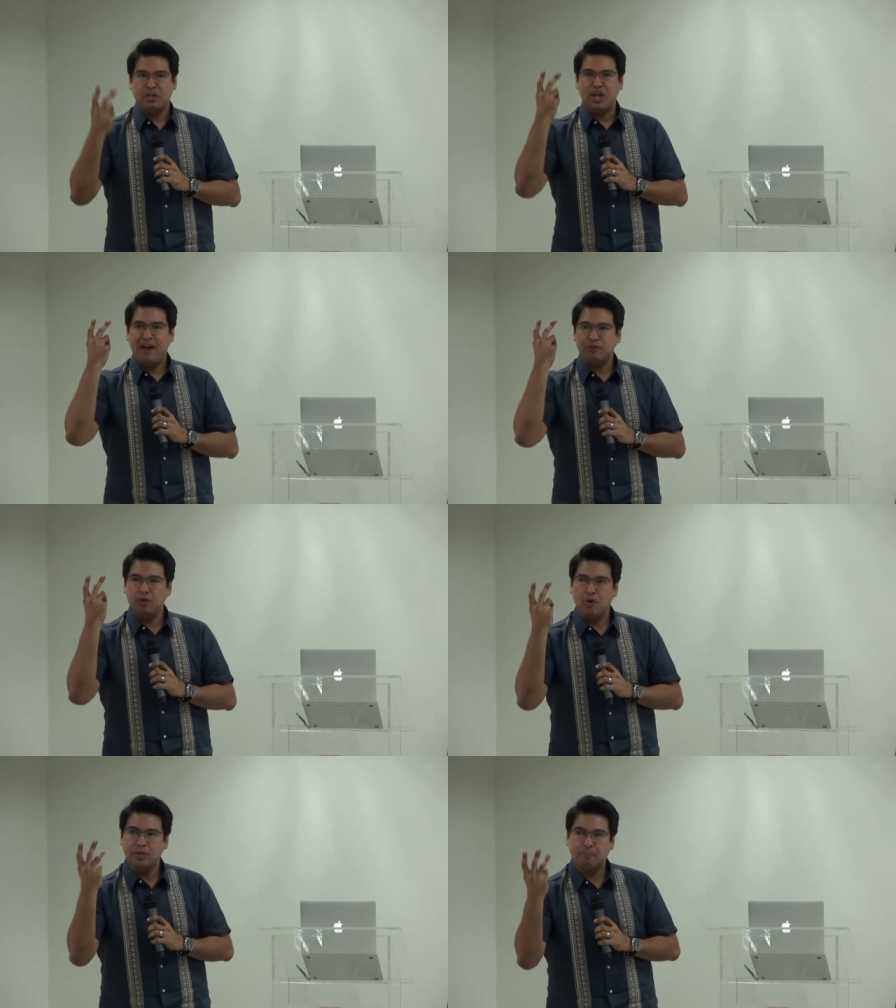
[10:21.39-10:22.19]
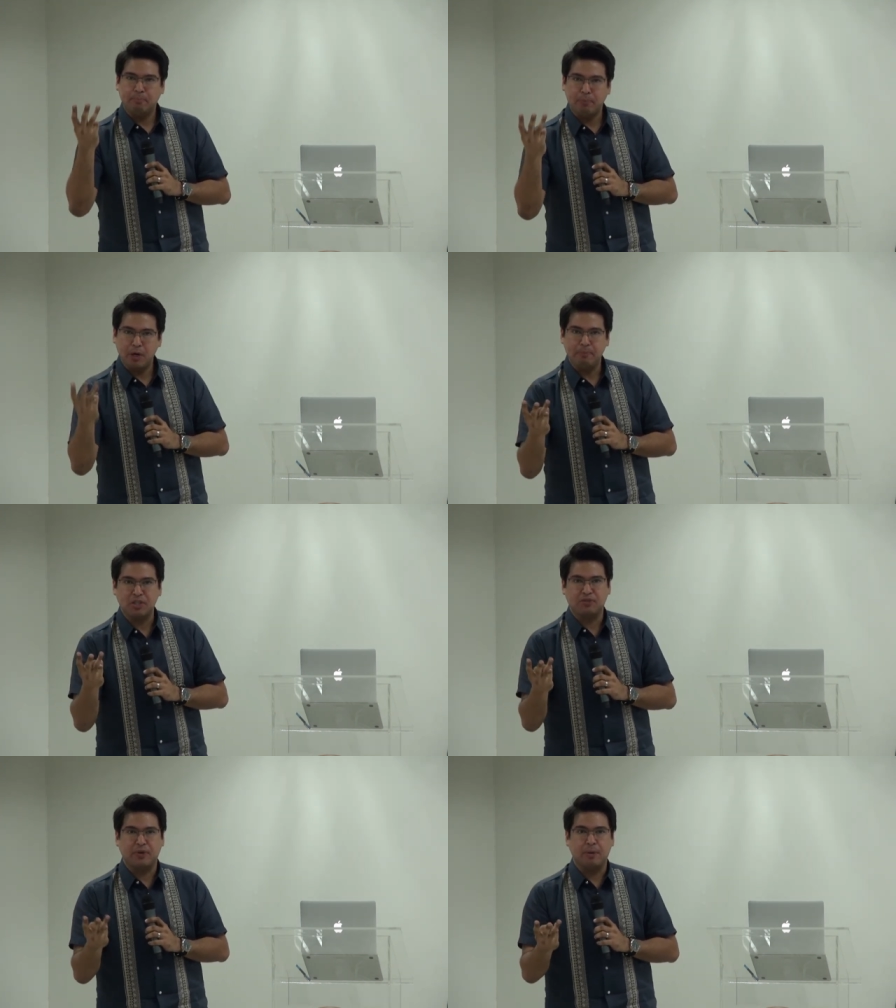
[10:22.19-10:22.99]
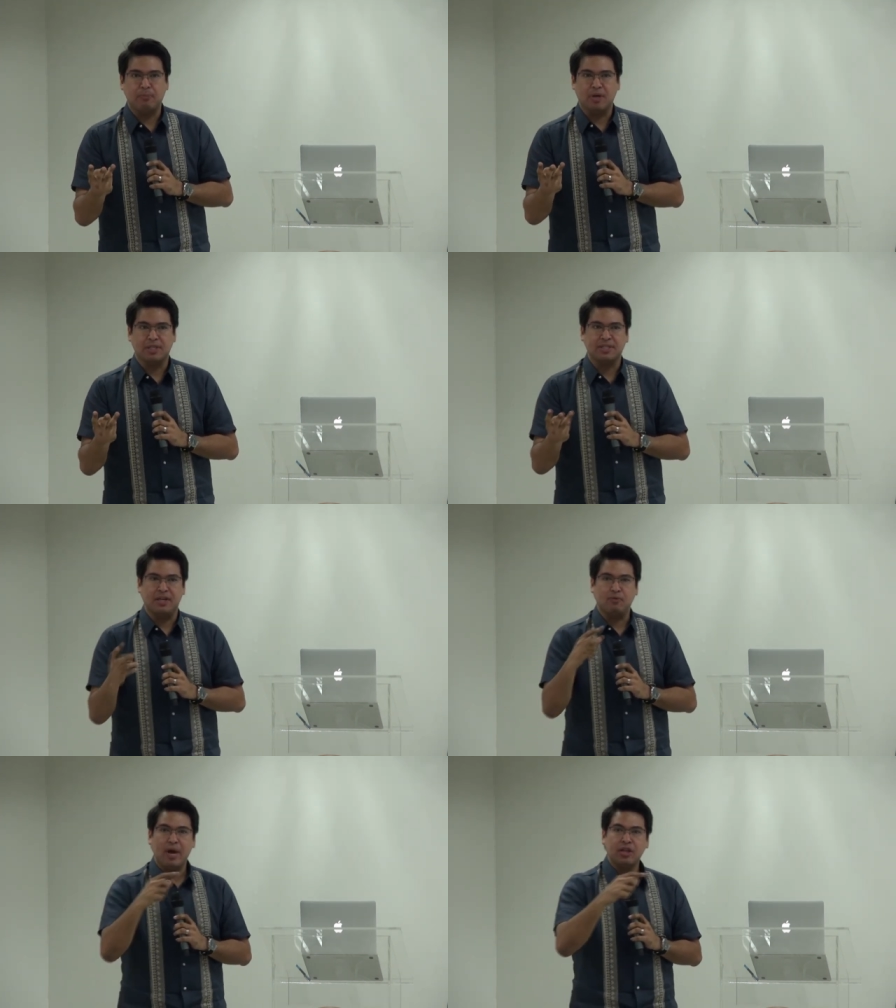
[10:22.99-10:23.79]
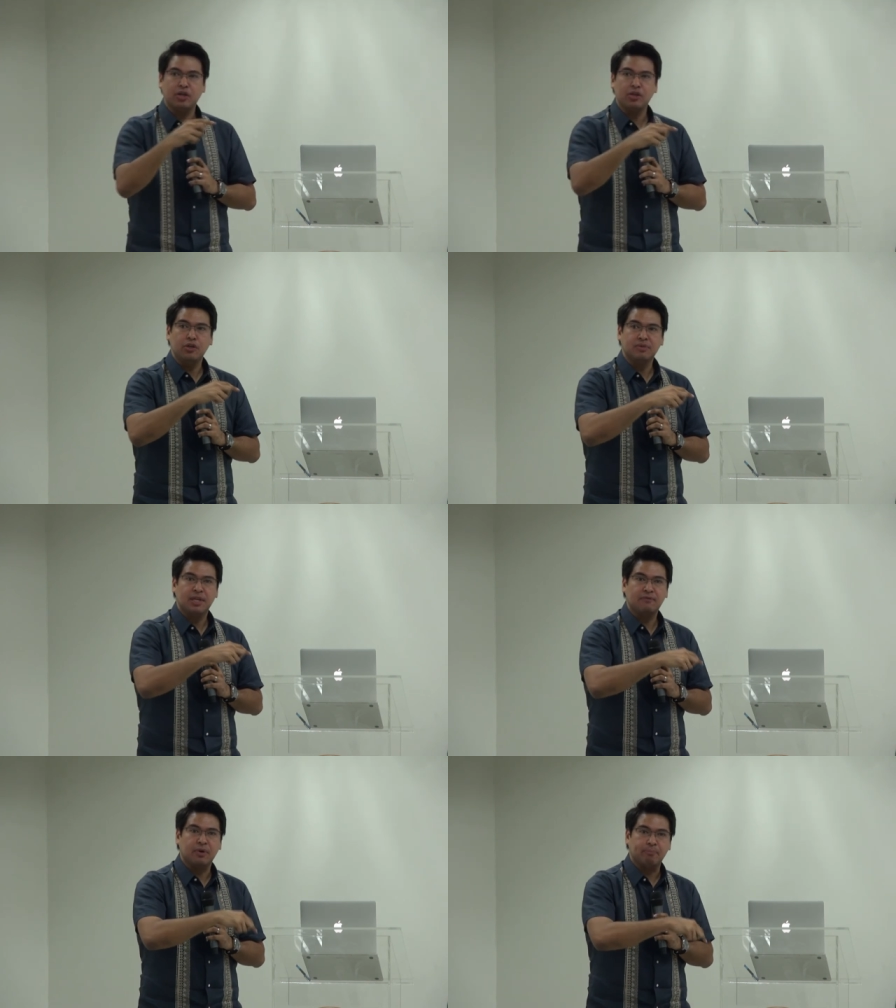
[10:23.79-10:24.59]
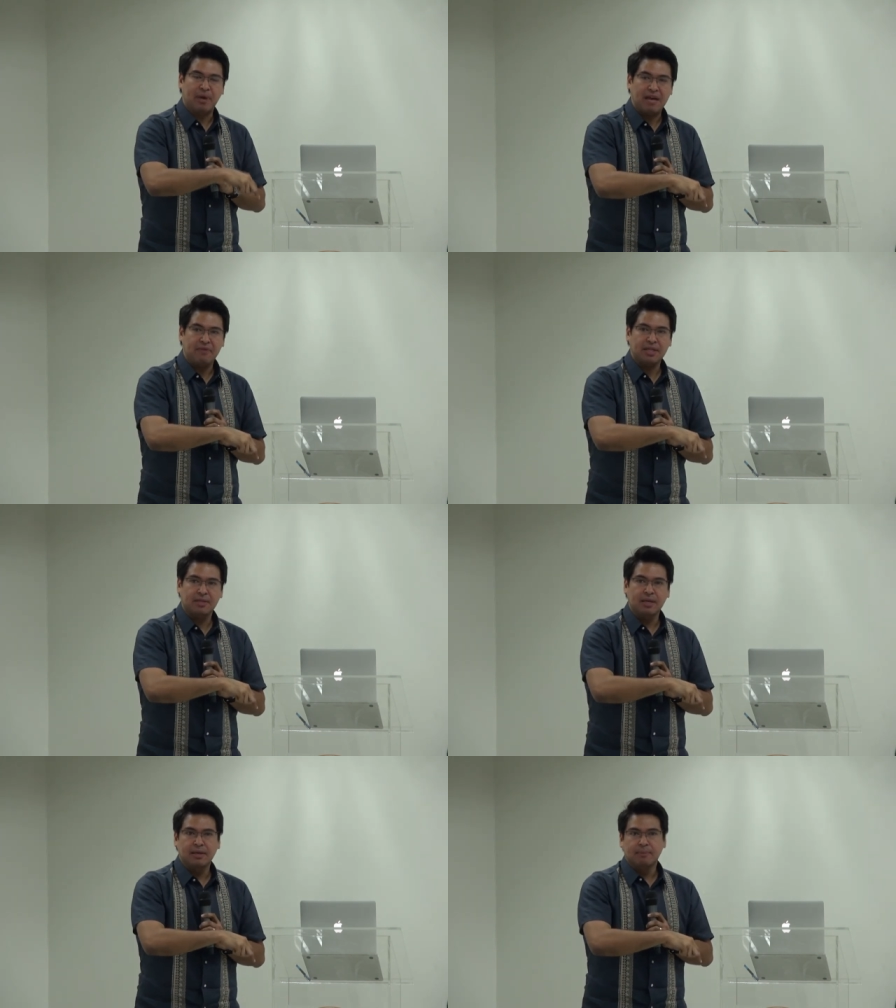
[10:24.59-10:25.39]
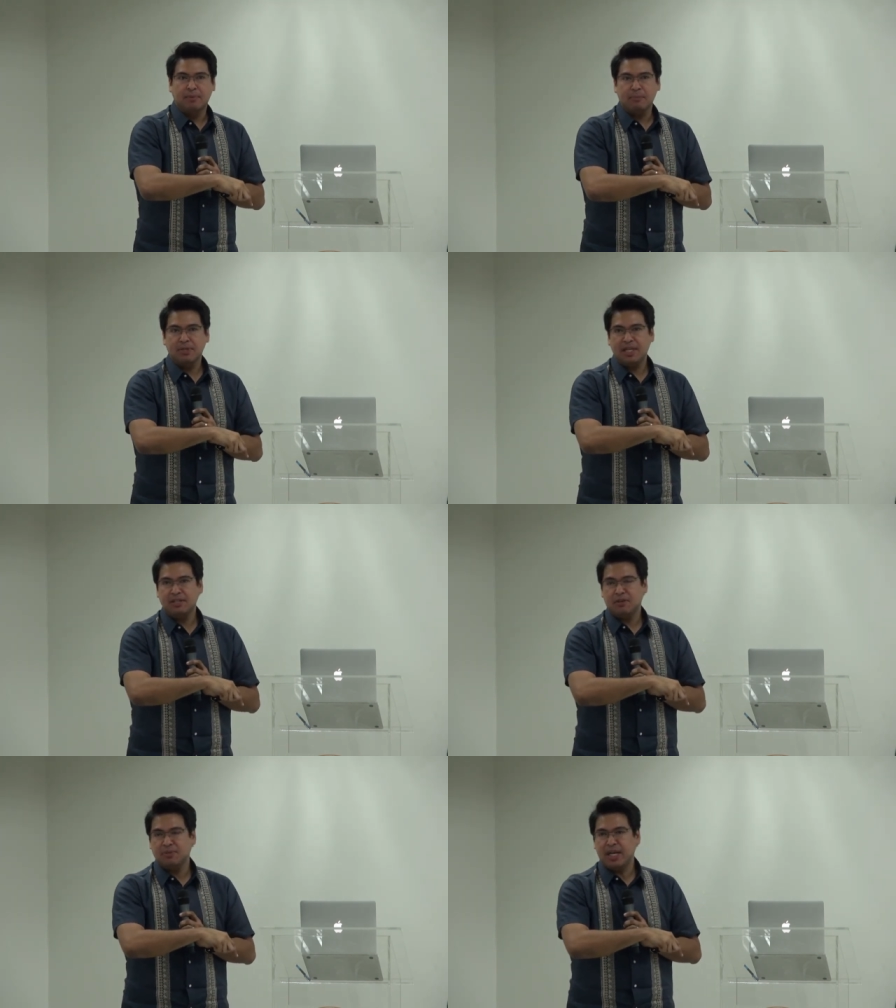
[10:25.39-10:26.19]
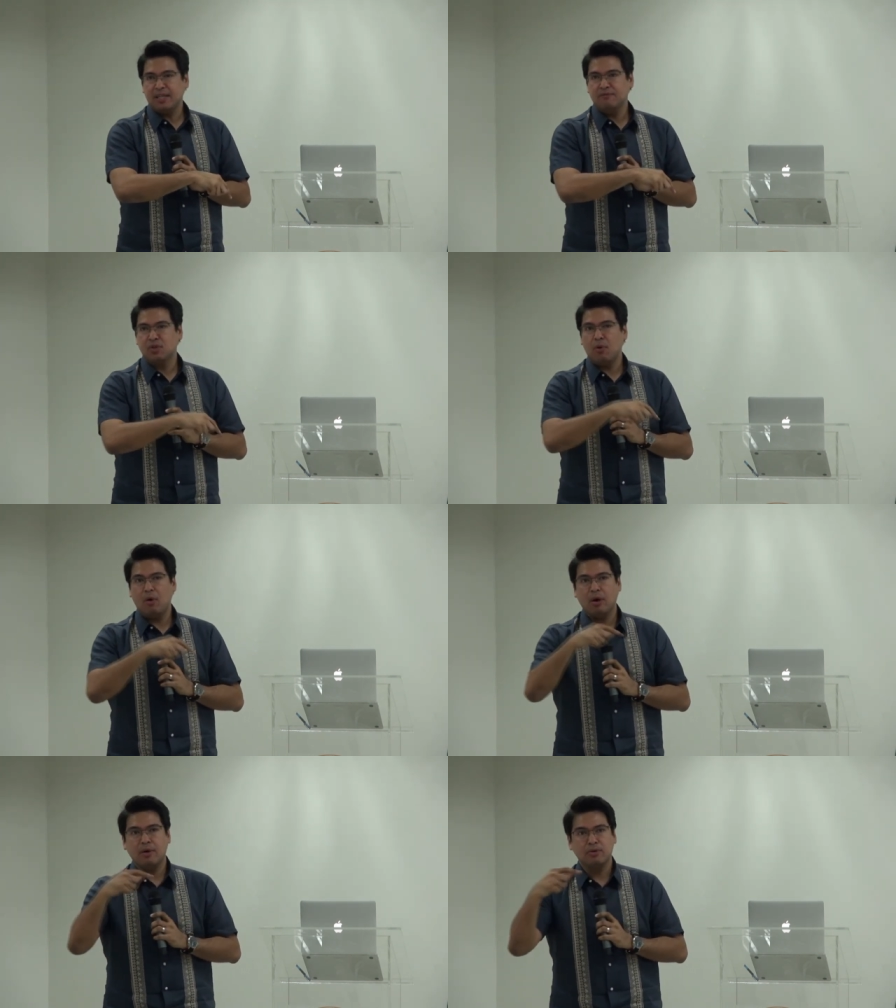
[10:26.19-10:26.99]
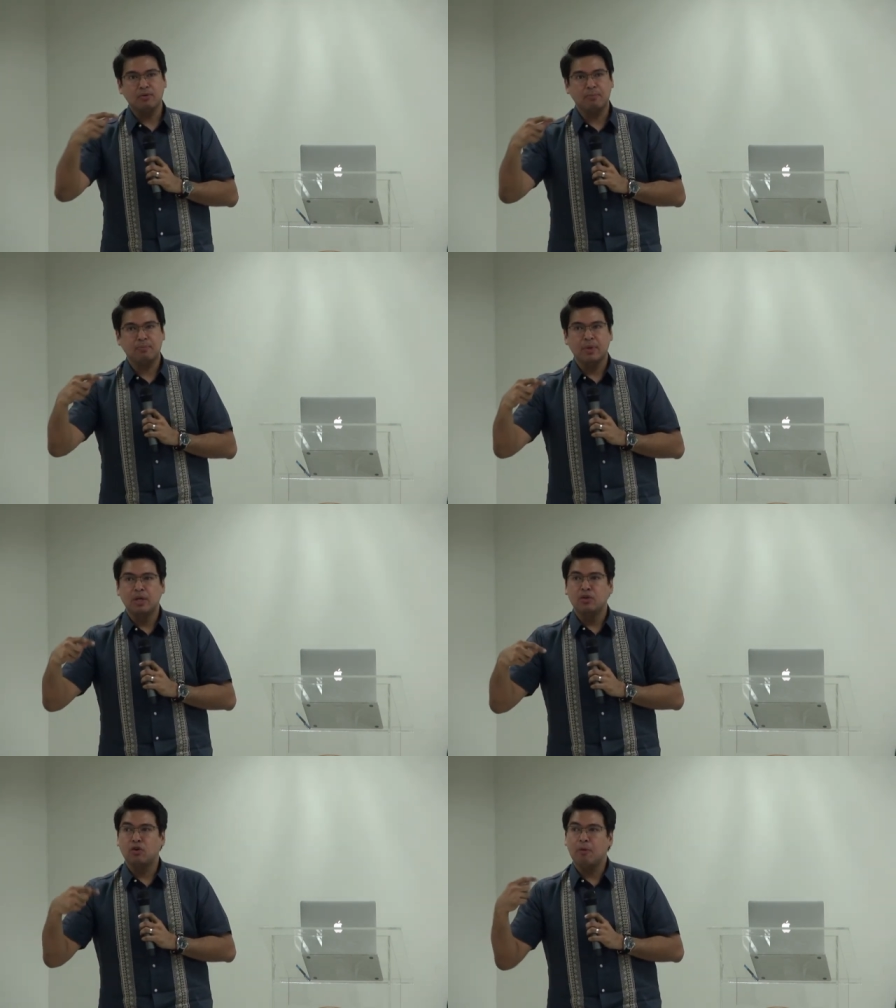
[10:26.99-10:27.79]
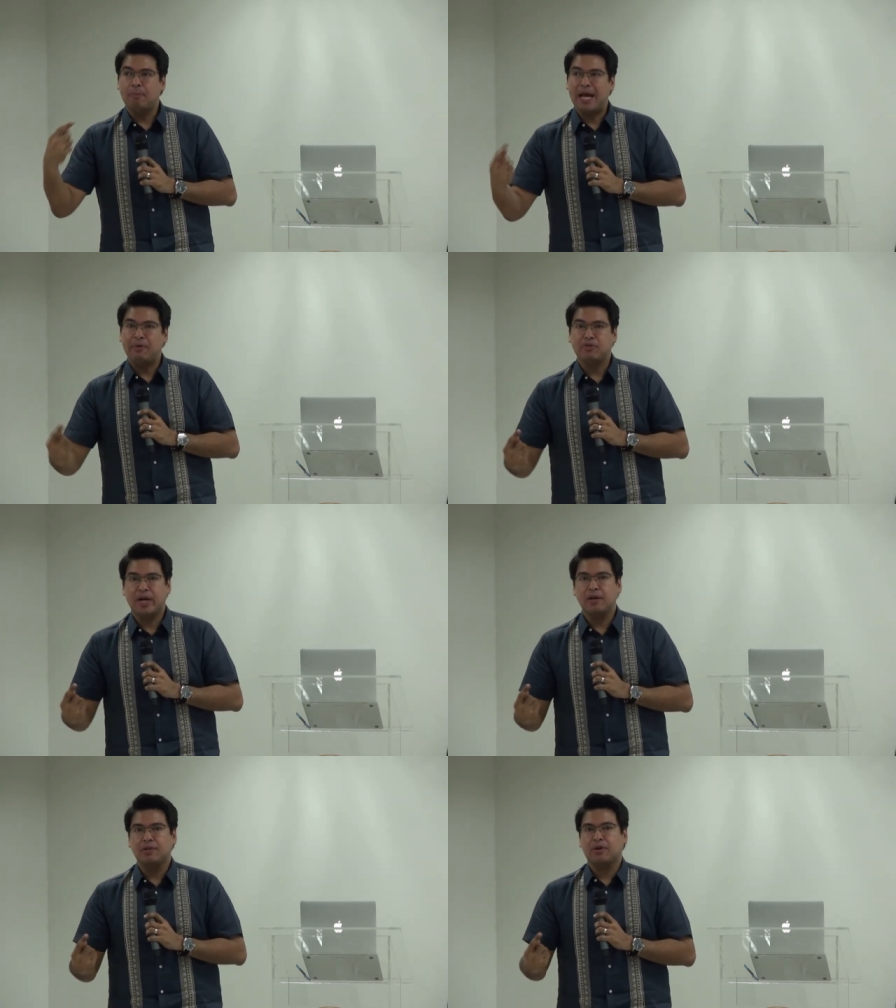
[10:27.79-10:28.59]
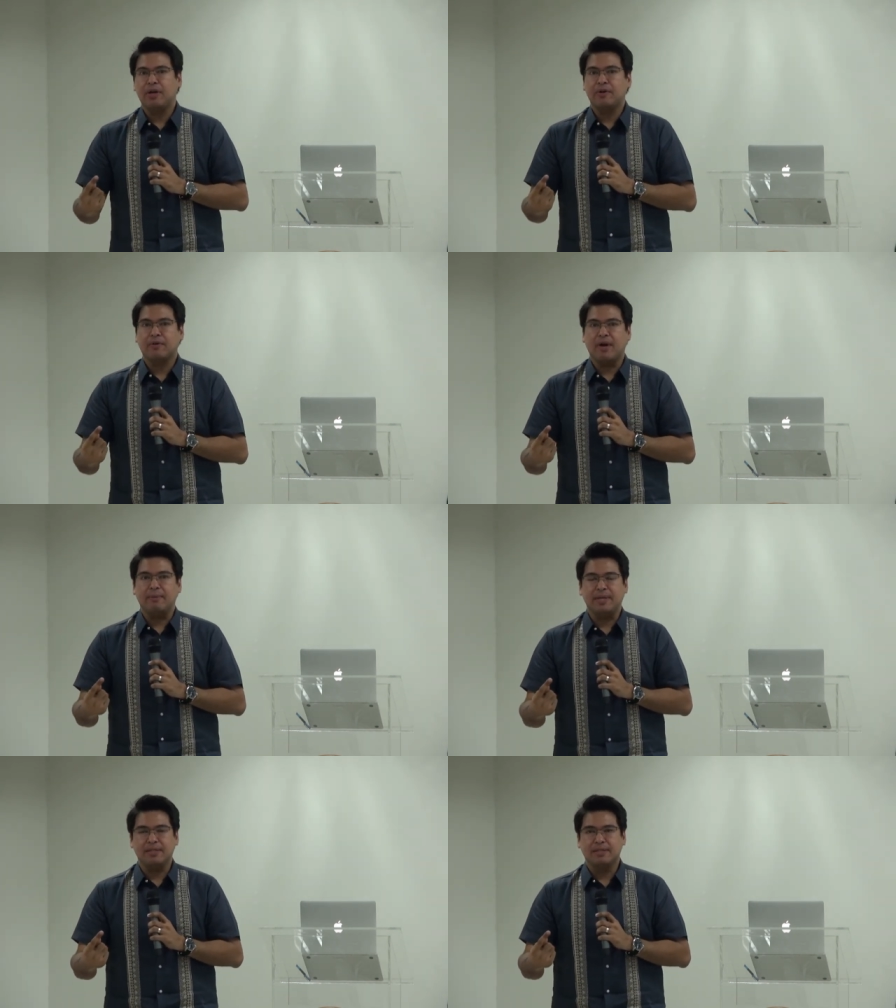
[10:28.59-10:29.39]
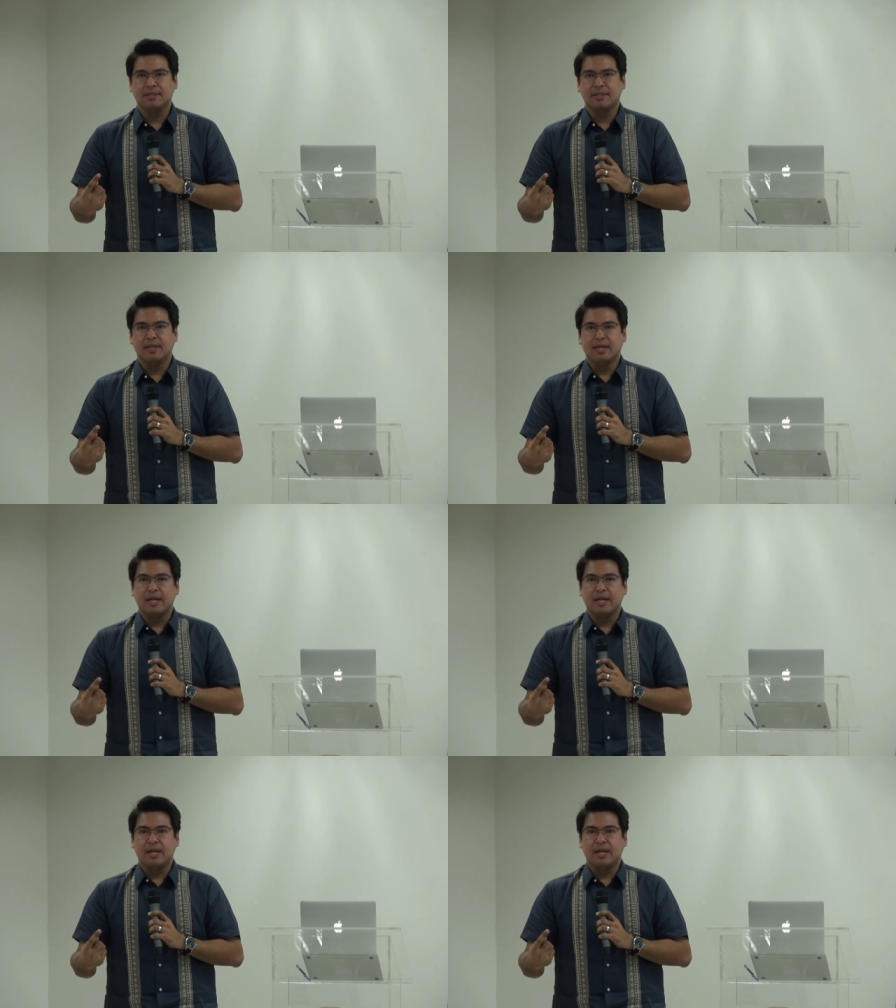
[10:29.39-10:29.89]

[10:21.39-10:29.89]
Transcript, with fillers: You have to know the purpose for your processing, whether you use it for private purposes, objectives, or to comply with regulatory requirements.